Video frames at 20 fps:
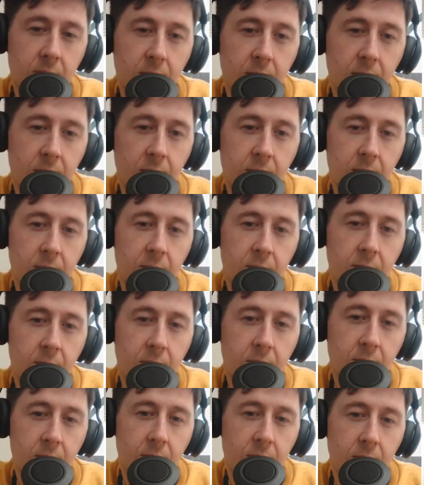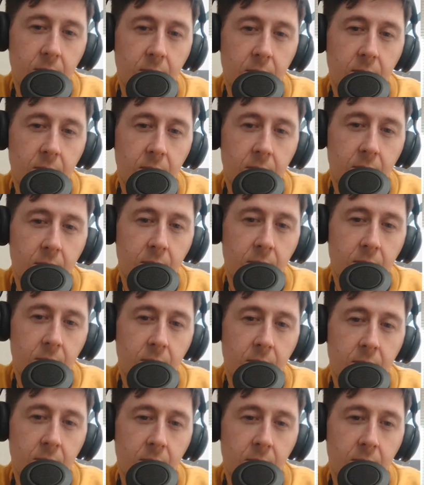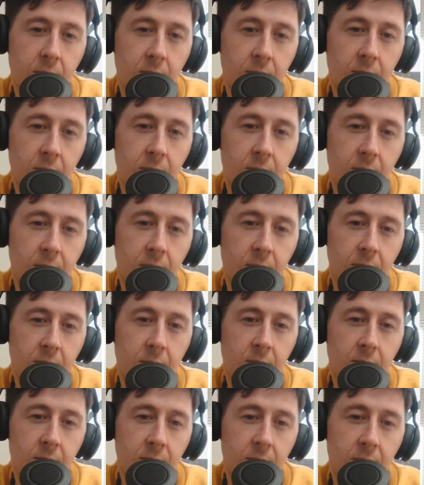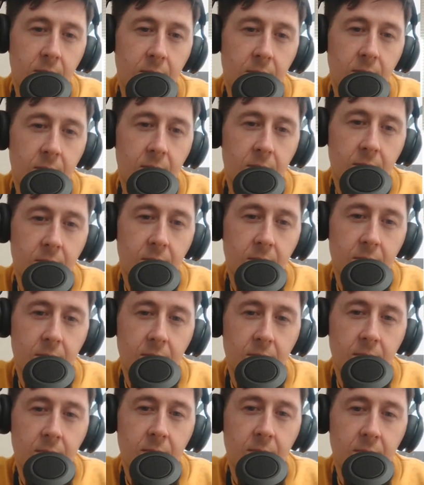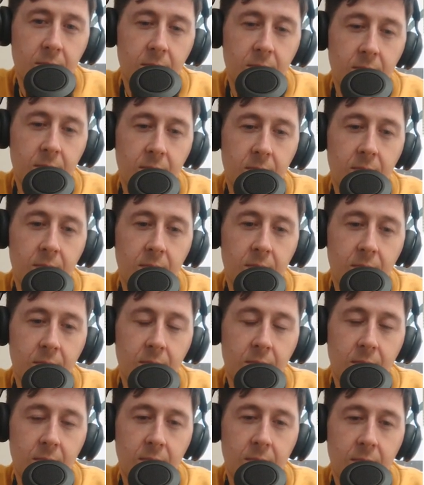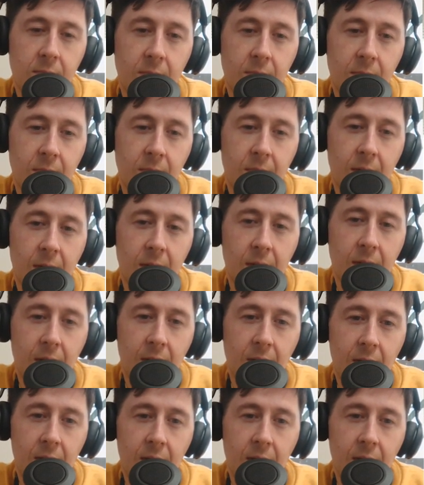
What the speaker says: (silent)